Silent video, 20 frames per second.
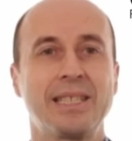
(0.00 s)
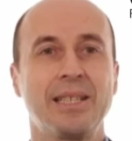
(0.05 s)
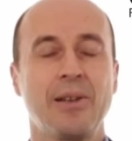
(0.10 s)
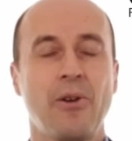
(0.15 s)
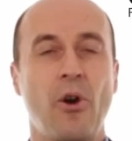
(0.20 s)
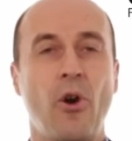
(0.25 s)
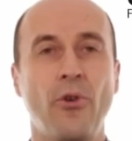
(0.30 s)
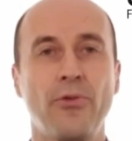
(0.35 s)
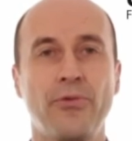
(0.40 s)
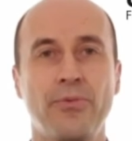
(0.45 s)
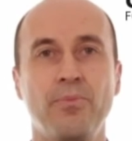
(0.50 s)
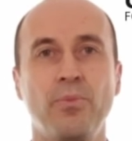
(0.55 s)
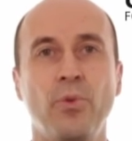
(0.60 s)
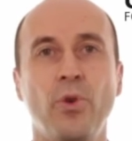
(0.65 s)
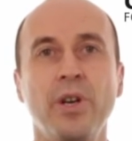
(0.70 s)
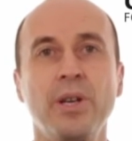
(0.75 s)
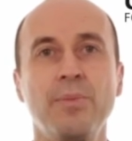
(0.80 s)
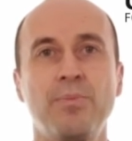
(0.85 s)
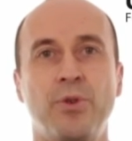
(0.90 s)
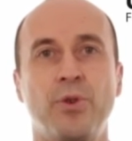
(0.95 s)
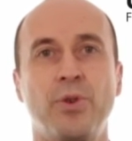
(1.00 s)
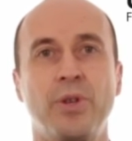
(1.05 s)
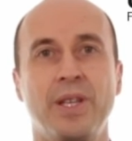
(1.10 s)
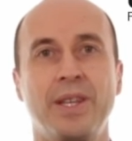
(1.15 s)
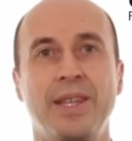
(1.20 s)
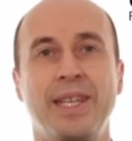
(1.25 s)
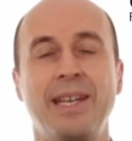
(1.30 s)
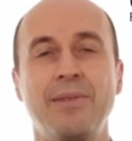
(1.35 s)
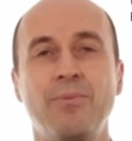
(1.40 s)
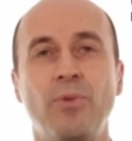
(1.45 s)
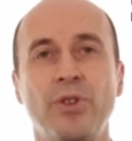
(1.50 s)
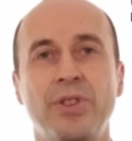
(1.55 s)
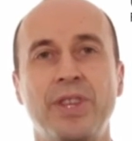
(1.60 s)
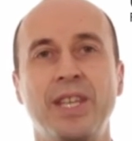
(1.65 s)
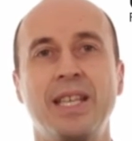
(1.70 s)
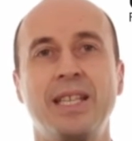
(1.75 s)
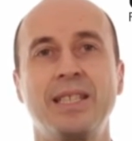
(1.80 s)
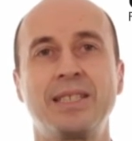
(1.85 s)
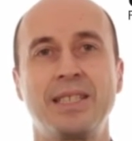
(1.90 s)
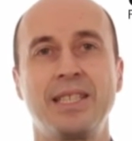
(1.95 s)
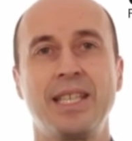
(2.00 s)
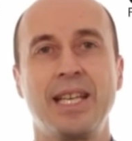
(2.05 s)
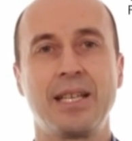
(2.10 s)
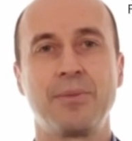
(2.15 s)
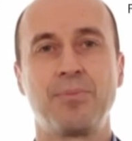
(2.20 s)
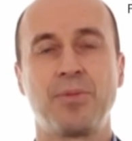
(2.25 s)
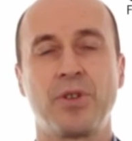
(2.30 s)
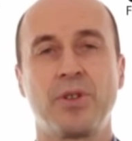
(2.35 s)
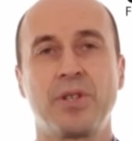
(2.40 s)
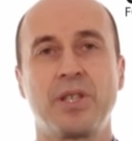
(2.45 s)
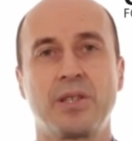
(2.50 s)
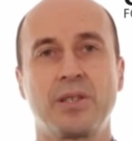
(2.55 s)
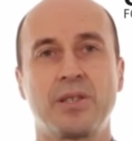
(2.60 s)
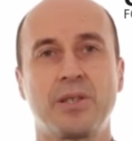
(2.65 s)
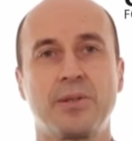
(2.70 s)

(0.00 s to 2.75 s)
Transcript: often more important than what is the end product.